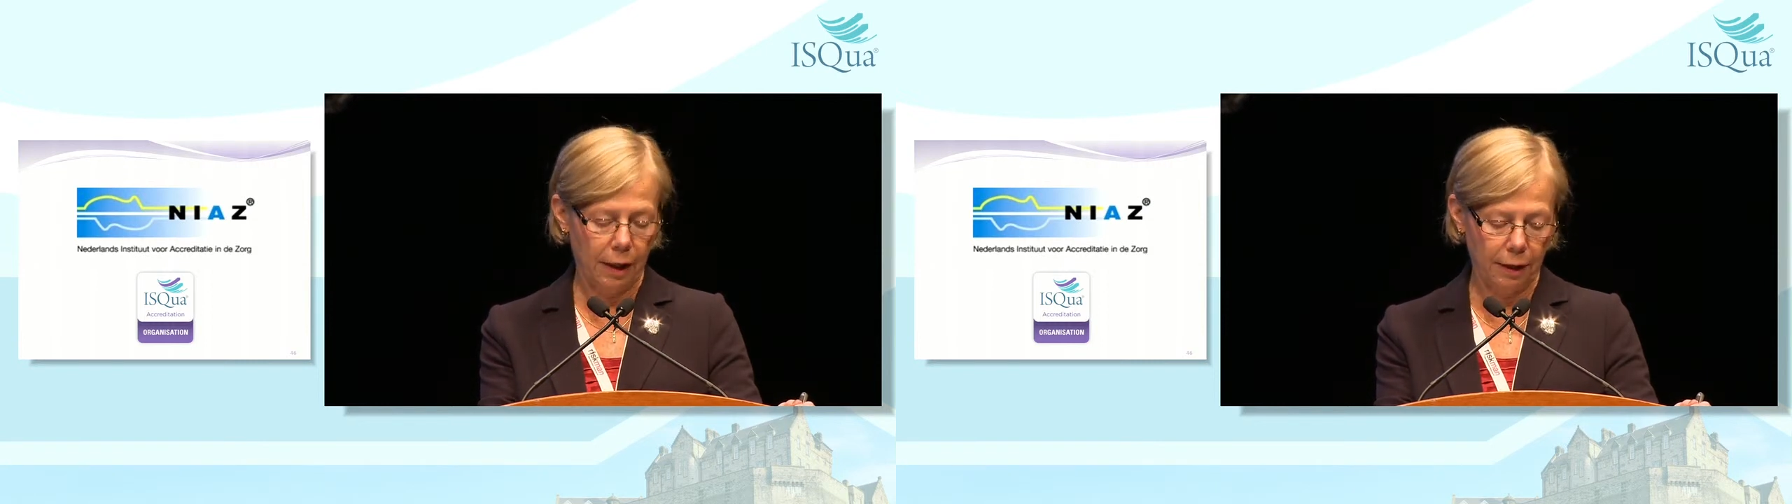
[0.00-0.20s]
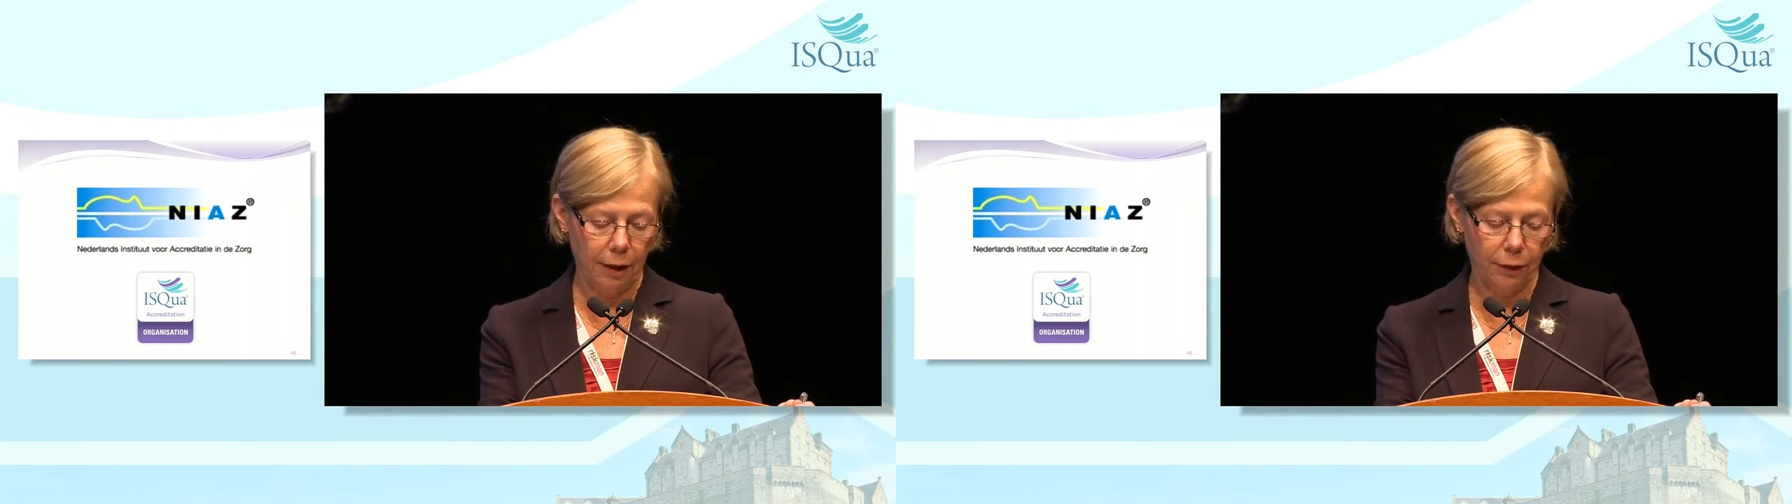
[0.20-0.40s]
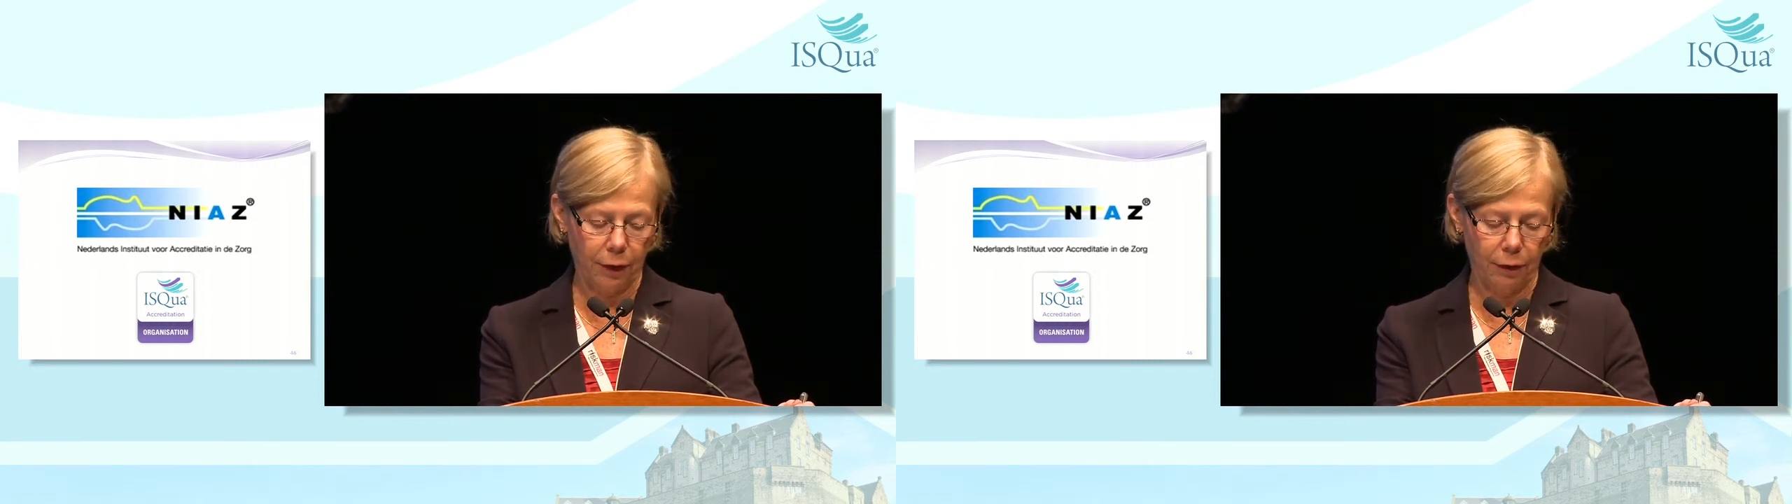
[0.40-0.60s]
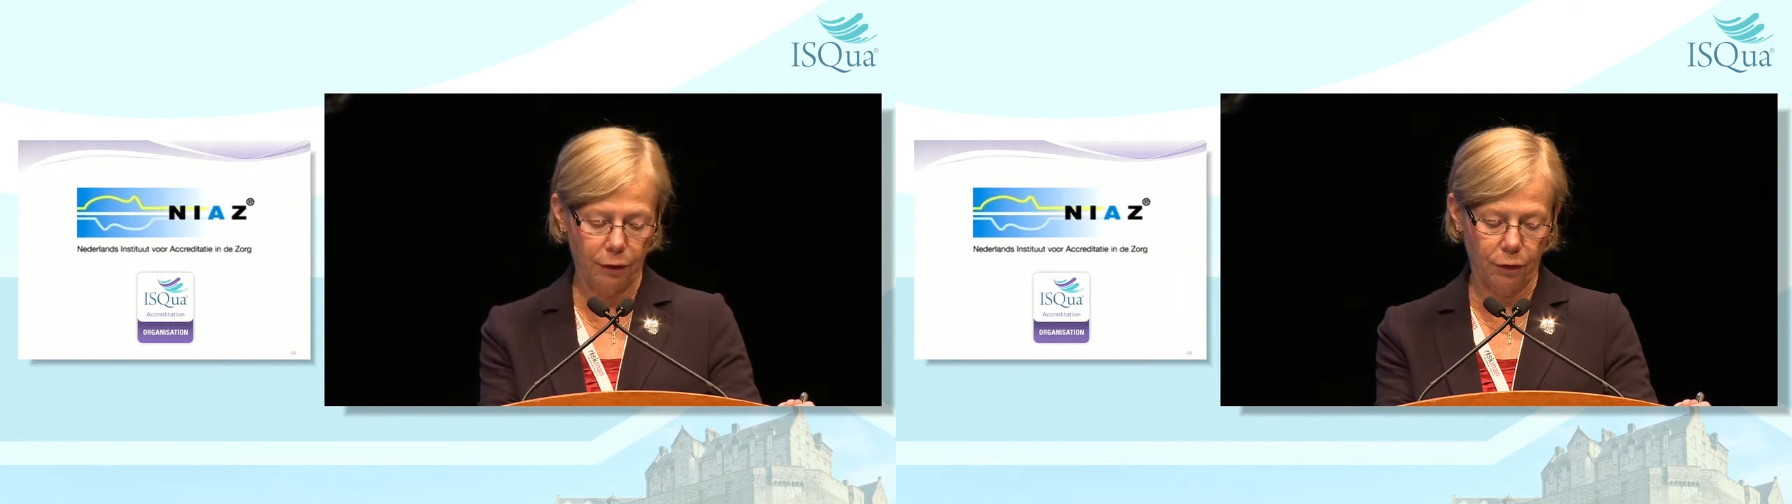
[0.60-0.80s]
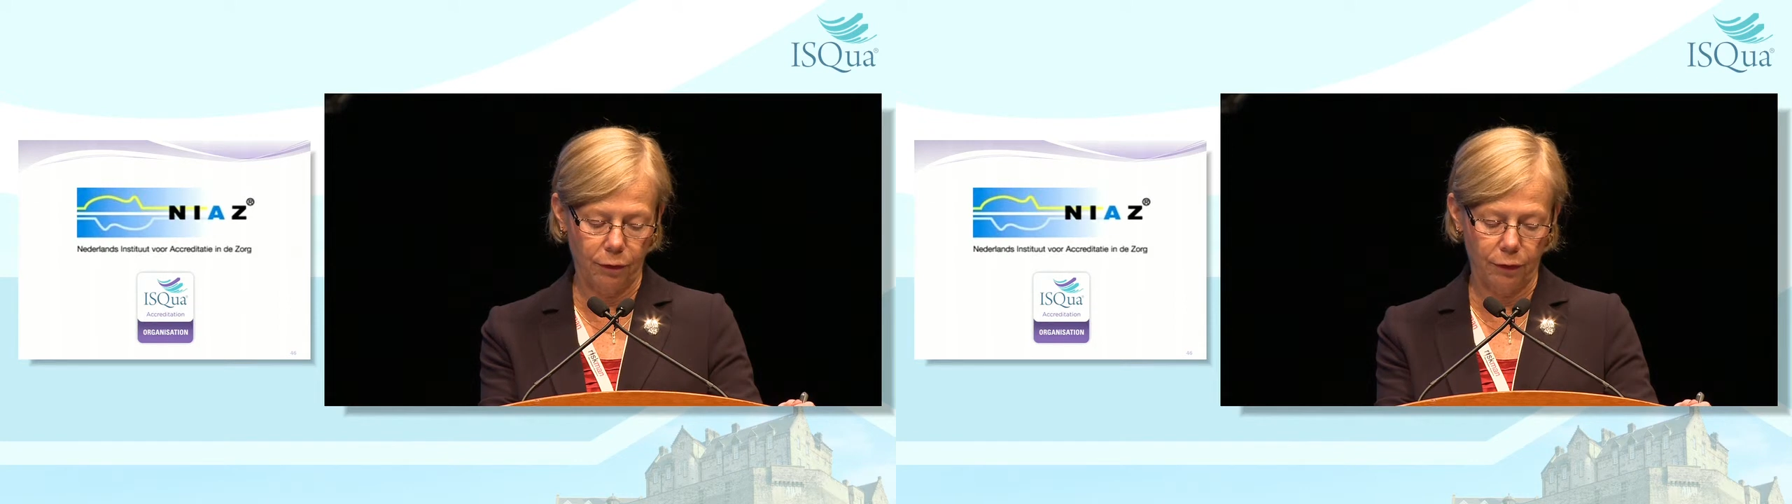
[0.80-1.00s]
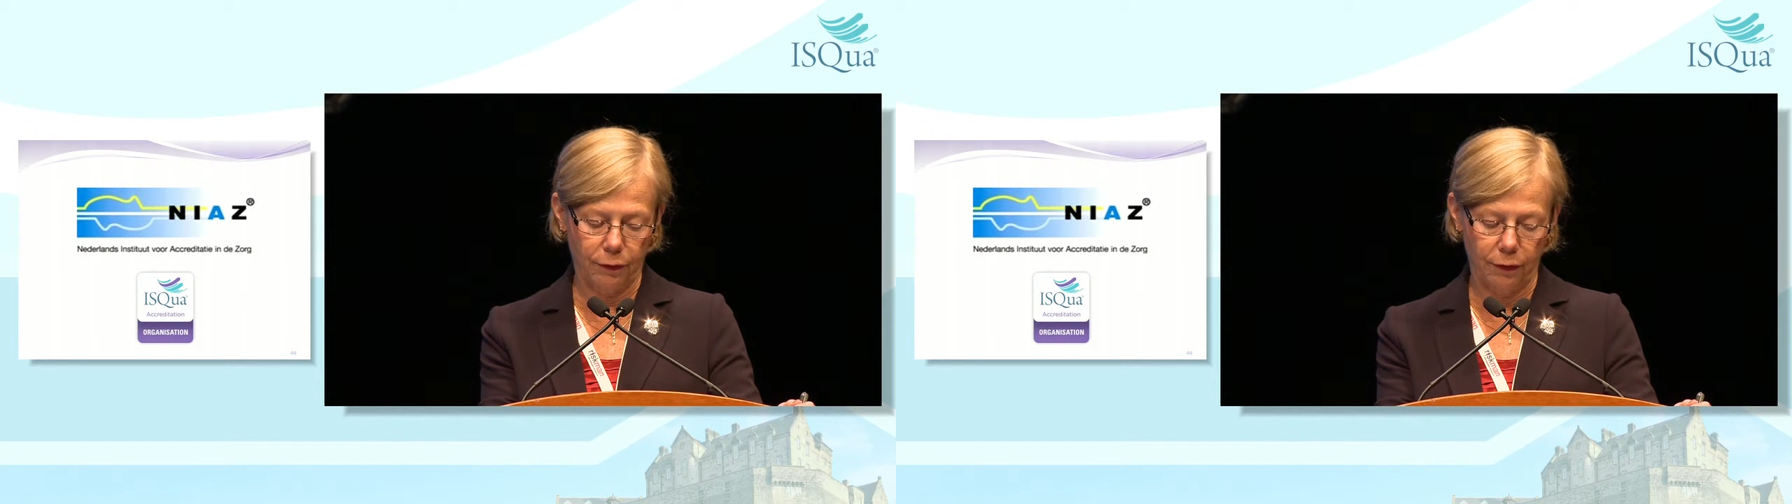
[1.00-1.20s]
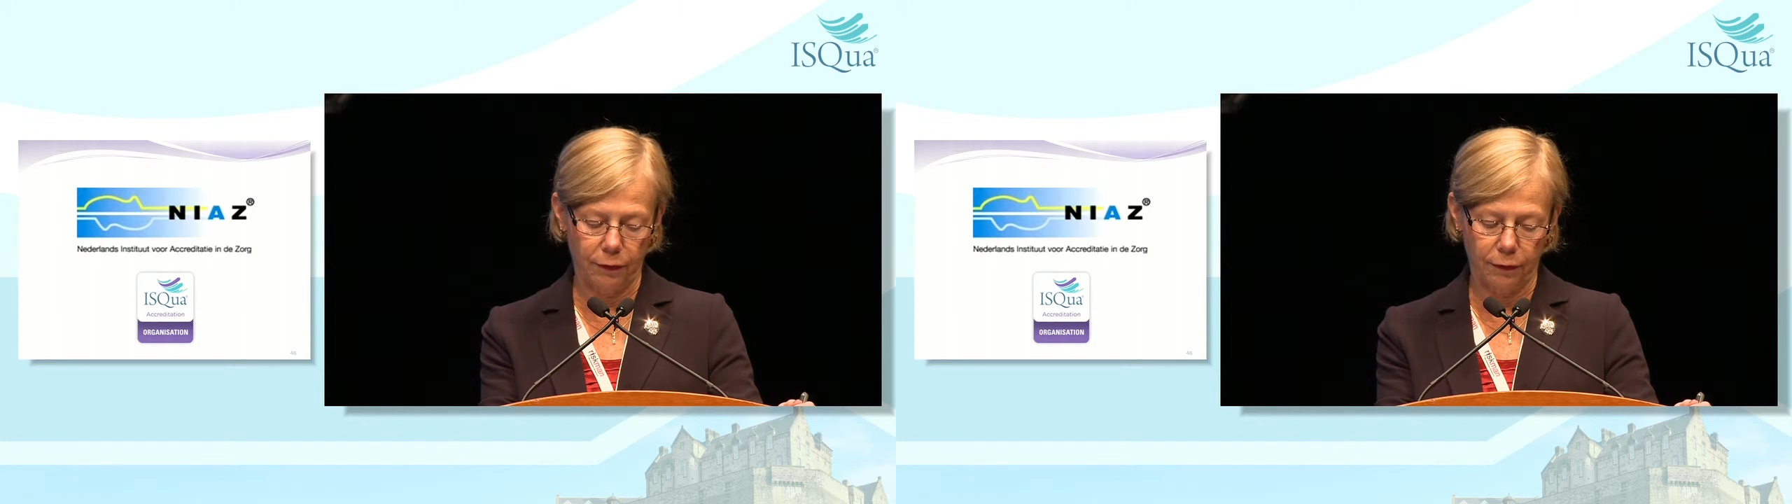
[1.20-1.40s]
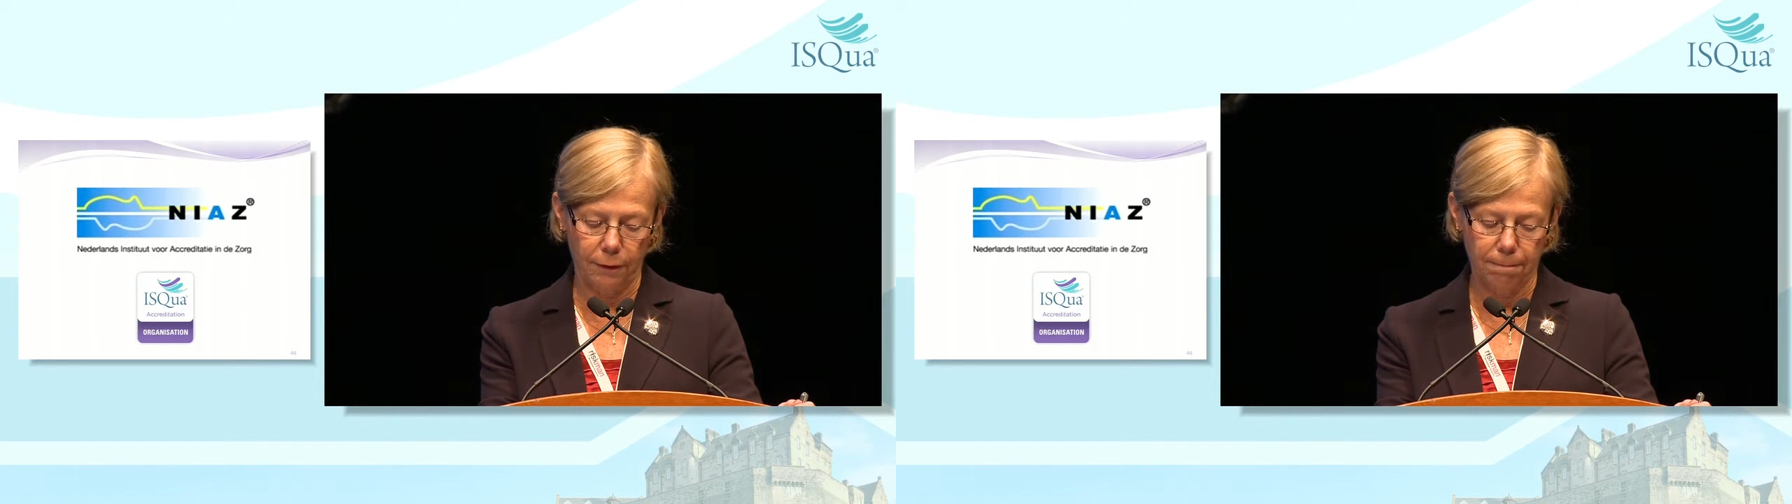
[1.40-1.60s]
and healthcare
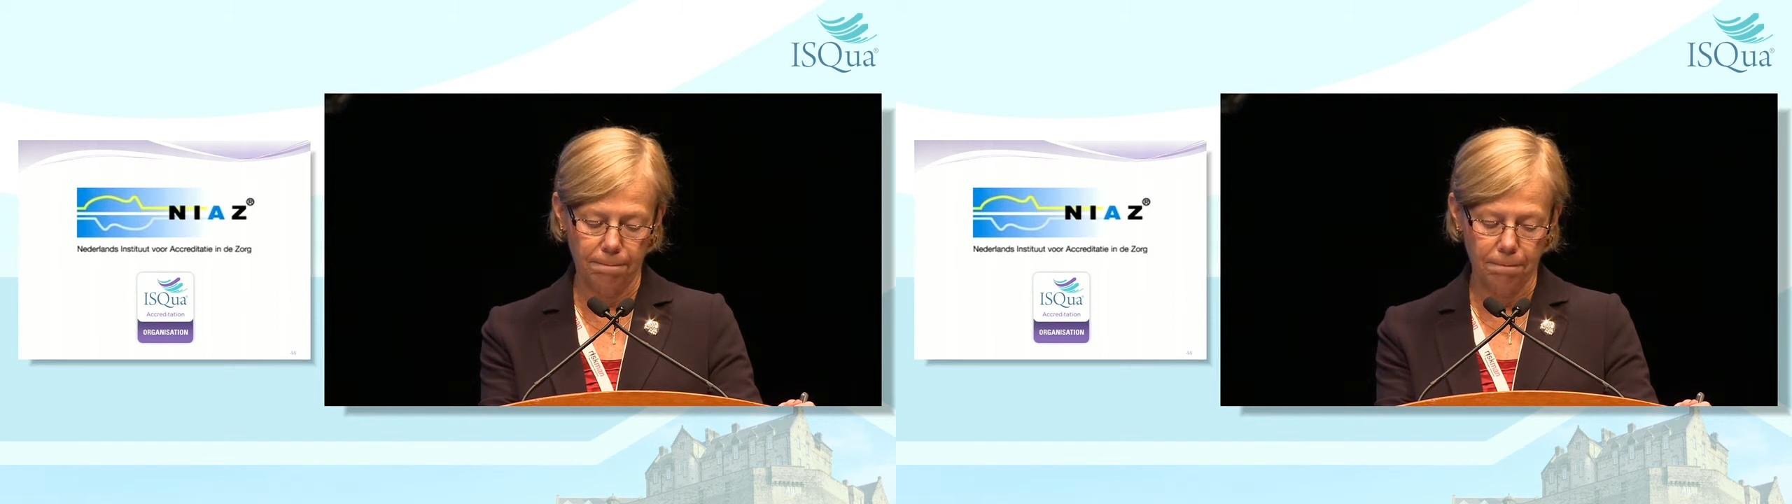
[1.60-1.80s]
services.